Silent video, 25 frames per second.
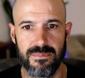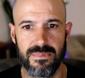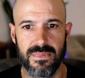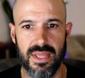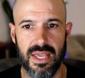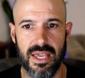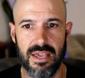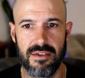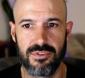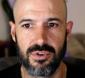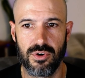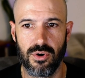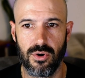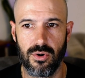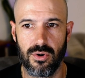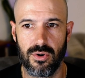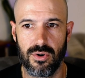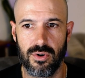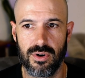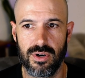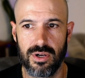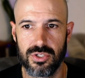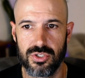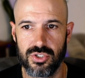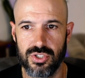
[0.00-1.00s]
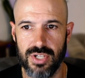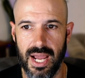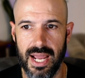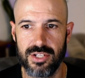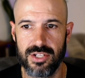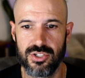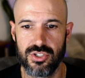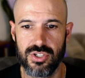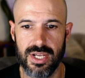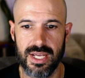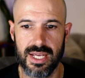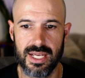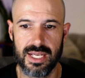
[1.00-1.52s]
If you're
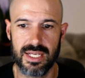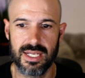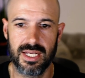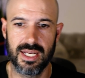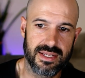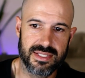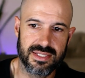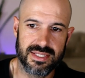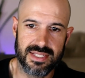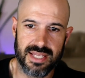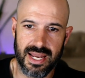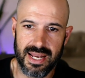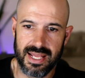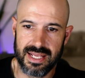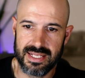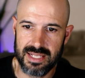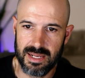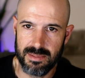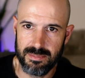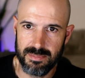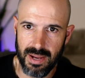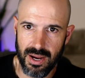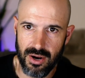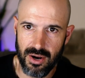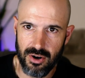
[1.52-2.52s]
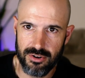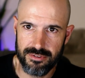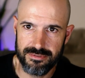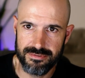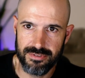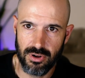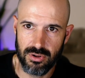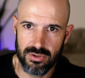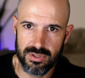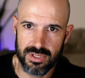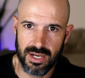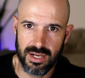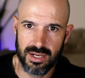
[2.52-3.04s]
changing settings at a parent
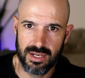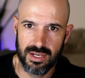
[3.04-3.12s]
folder,